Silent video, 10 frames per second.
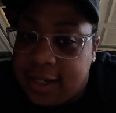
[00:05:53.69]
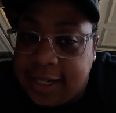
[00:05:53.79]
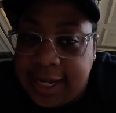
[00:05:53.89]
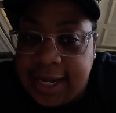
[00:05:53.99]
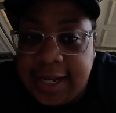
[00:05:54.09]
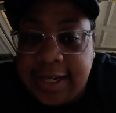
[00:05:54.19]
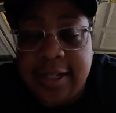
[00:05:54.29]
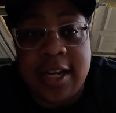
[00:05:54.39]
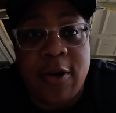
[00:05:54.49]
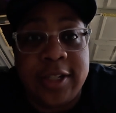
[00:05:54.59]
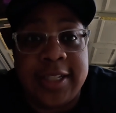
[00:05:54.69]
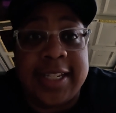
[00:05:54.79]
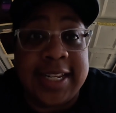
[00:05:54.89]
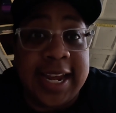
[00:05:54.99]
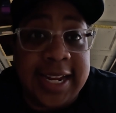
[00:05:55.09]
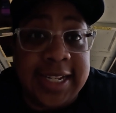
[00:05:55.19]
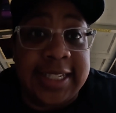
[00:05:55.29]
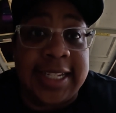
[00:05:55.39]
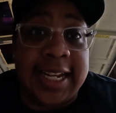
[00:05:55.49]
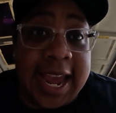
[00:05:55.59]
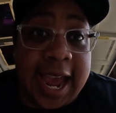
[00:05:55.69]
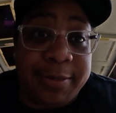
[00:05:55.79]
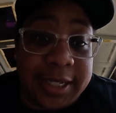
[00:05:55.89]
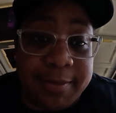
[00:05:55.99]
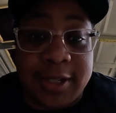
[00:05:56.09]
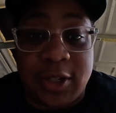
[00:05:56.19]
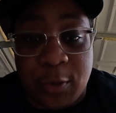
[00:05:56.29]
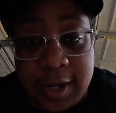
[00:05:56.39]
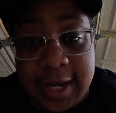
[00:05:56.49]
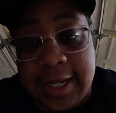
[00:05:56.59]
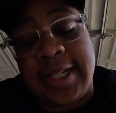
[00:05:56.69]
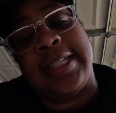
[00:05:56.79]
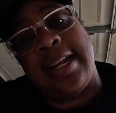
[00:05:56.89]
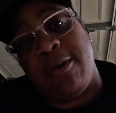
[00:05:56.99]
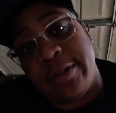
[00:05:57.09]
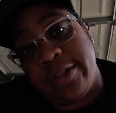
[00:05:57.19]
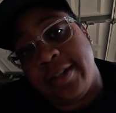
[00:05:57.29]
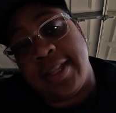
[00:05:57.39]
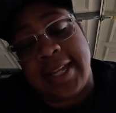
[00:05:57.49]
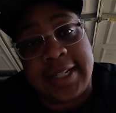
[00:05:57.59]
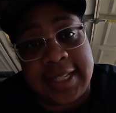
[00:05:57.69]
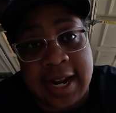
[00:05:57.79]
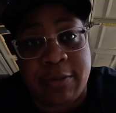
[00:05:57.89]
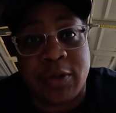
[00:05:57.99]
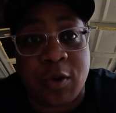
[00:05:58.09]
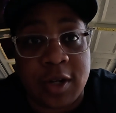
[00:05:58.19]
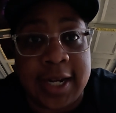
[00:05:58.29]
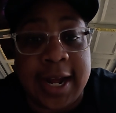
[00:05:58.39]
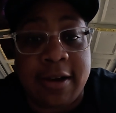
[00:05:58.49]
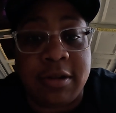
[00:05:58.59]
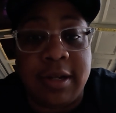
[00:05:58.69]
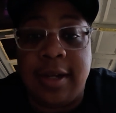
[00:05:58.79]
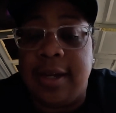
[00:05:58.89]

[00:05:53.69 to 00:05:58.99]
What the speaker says: Again, notice the days and the gaps in between, because I don't want you to think that I was working out